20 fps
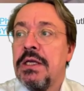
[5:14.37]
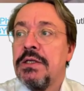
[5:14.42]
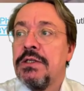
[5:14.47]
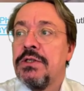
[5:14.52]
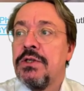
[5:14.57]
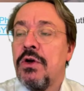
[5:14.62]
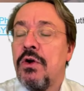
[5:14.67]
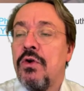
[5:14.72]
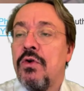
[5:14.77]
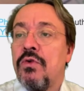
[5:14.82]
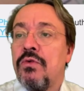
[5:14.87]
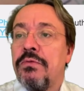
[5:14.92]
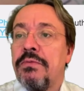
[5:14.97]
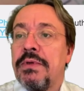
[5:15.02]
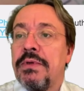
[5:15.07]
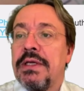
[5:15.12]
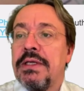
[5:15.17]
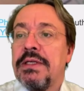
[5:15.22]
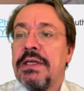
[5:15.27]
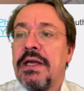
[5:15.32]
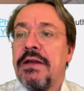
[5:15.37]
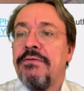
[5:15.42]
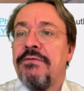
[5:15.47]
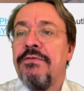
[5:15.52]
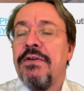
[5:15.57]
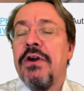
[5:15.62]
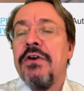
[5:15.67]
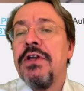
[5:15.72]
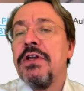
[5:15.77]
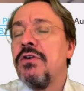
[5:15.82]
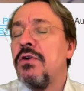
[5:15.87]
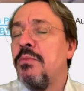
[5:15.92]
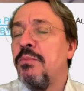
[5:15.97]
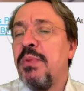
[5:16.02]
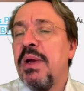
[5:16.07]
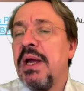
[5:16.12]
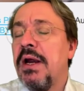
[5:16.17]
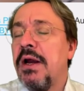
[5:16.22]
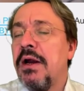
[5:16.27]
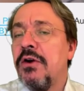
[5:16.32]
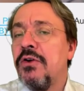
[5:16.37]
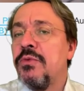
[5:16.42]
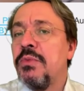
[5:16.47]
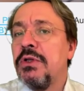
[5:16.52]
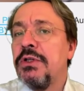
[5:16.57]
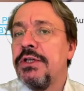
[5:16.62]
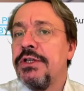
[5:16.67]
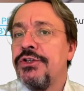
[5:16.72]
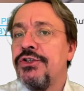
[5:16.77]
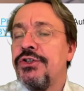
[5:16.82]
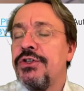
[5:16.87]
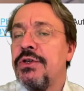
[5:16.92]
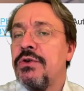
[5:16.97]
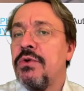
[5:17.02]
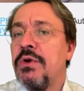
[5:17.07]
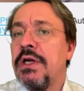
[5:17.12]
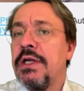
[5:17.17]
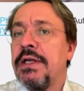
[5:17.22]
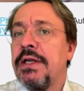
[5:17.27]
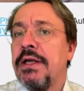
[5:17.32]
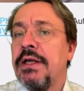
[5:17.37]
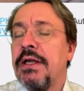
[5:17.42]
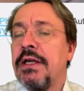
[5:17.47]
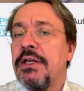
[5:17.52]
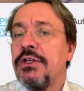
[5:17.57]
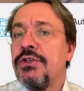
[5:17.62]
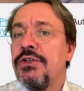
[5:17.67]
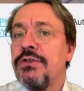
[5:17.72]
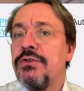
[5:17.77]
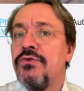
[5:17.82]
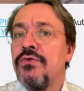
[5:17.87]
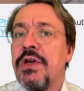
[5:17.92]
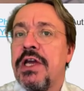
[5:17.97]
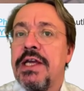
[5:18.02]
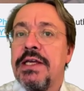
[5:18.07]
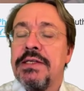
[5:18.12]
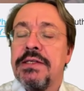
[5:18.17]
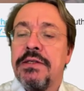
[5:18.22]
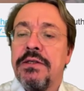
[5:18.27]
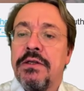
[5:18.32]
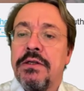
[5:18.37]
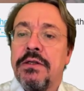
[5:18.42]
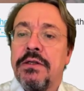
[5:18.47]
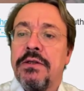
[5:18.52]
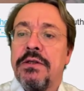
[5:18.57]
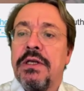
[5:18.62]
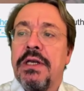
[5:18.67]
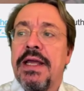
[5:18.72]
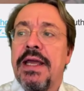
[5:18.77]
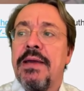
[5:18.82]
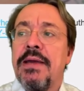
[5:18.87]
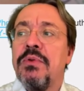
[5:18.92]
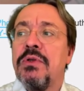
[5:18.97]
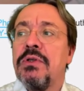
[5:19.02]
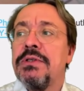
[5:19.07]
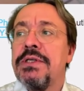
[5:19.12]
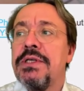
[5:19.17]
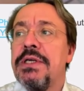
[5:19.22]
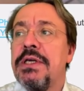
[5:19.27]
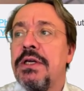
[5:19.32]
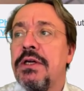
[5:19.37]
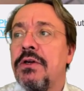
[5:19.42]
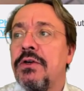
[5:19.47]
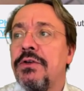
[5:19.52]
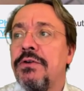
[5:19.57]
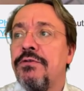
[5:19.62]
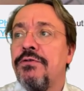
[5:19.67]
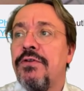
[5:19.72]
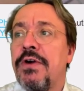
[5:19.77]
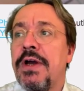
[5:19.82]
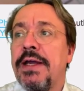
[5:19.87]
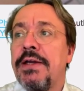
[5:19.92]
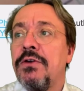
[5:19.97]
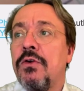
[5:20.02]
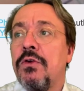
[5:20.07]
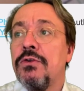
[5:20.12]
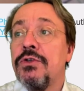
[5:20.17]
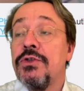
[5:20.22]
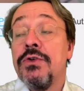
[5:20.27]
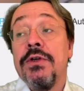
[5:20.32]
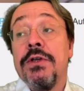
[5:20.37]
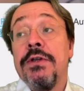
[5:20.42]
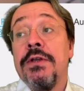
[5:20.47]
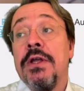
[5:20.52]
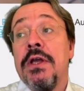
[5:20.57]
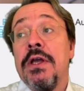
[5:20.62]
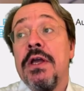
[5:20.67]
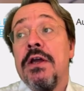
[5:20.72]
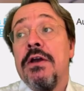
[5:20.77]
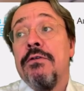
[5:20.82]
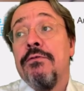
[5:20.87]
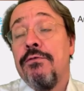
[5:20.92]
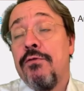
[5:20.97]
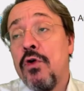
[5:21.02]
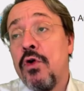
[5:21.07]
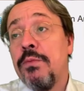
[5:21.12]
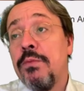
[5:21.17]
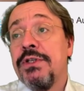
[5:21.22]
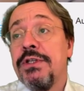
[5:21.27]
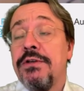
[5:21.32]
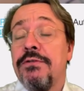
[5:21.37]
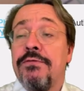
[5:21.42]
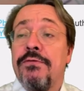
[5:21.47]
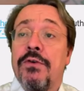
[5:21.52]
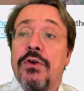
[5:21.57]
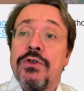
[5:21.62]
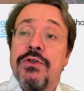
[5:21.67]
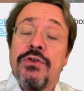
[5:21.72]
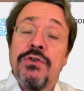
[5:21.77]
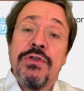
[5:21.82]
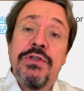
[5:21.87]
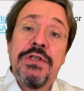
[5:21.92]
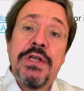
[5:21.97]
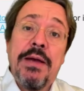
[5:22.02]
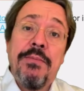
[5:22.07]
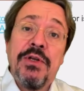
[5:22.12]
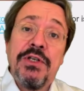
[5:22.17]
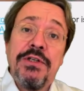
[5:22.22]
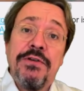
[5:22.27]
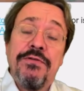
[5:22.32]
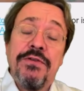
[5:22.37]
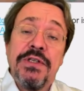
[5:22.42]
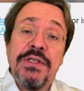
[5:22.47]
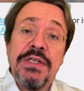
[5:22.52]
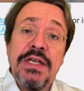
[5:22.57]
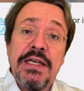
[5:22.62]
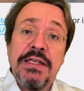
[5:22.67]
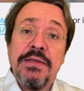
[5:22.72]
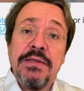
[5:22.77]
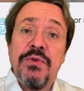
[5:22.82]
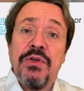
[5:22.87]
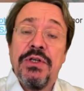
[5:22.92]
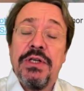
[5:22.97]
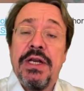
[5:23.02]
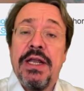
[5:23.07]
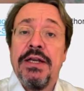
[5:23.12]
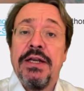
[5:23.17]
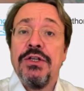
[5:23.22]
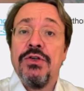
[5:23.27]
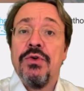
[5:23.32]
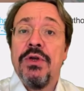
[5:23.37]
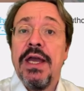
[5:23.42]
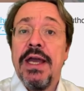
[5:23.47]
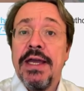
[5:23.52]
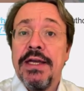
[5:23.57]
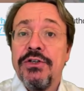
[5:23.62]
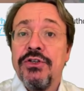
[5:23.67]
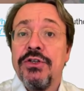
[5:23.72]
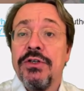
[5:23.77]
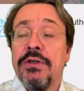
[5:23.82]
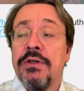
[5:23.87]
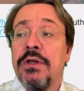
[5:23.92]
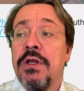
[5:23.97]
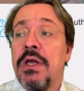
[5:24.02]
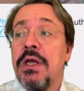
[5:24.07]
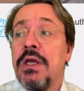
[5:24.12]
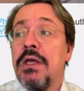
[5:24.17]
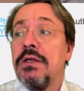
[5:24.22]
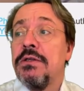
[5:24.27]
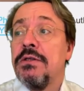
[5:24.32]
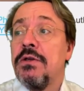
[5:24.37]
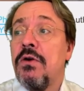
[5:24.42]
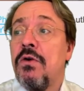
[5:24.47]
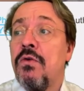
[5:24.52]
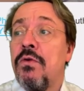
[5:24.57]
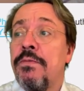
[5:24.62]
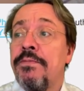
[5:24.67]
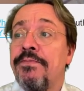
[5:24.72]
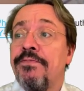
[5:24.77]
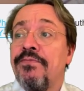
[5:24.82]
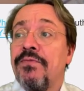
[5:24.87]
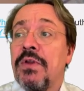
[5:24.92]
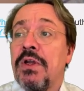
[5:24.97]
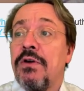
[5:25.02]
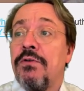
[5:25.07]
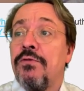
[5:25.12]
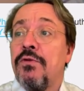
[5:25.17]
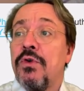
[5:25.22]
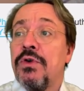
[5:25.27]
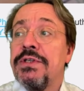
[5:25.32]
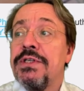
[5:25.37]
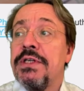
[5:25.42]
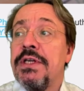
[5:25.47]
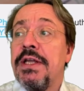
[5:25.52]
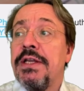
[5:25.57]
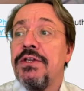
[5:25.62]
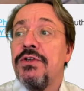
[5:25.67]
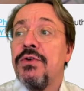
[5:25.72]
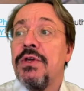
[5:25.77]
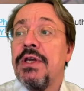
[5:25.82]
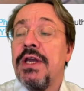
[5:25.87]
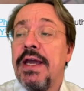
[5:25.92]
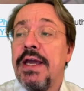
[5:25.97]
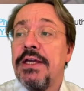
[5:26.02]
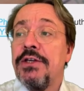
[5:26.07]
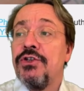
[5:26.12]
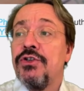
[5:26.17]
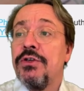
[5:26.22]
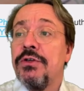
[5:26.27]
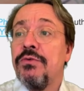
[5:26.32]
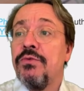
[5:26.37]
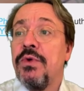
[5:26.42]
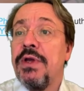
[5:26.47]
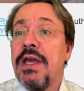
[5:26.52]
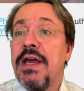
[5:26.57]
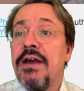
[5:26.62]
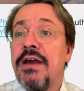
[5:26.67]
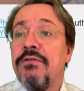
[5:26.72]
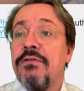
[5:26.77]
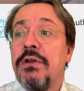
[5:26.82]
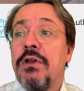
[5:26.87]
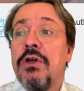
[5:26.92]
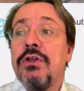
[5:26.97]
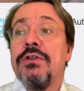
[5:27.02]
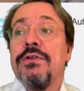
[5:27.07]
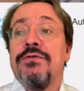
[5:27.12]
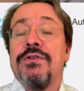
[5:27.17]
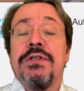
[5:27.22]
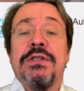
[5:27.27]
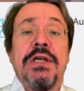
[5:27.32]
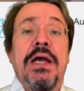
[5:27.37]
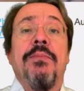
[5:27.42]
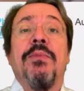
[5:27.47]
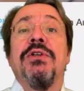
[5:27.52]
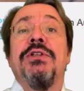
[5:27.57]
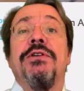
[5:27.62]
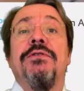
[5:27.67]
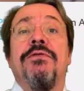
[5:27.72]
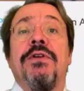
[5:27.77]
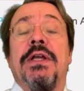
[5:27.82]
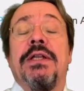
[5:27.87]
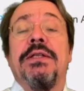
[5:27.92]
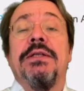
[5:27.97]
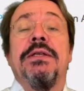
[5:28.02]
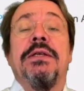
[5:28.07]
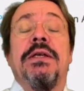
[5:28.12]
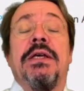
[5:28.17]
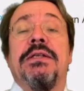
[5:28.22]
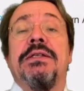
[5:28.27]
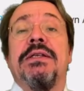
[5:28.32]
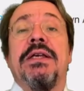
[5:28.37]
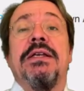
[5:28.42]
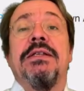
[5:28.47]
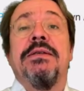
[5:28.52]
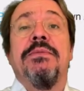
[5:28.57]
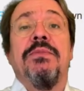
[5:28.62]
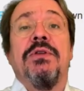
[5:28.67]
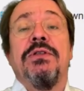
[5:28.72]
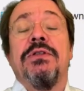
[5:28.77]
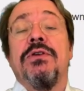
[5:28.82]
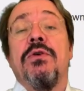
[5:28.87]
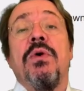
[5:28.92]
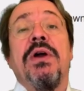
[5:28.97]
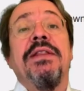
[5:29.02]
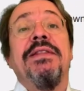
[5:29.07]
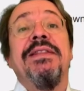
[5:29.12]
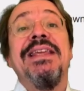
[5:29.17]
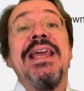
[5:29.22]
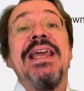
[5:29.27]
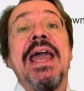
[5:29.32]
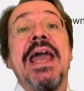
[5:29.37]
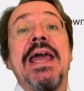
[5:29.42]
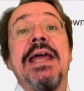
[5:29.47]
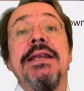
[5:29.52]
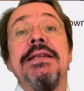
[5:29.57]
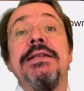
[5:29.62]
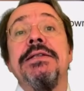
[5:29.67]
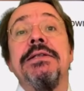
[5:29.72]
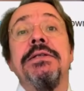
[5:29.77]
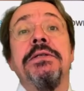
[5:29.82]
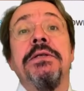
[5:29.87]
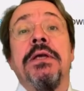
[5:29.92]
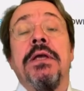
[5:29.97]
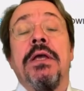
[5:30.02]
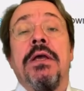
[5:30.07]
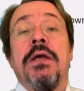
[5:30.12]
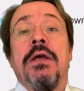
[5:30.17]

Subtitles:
So a very comparable issue, and I just raised the labels here, you find also in formative versus summative assessment in education. So of course in education we have a lot of summative assessment. So at the end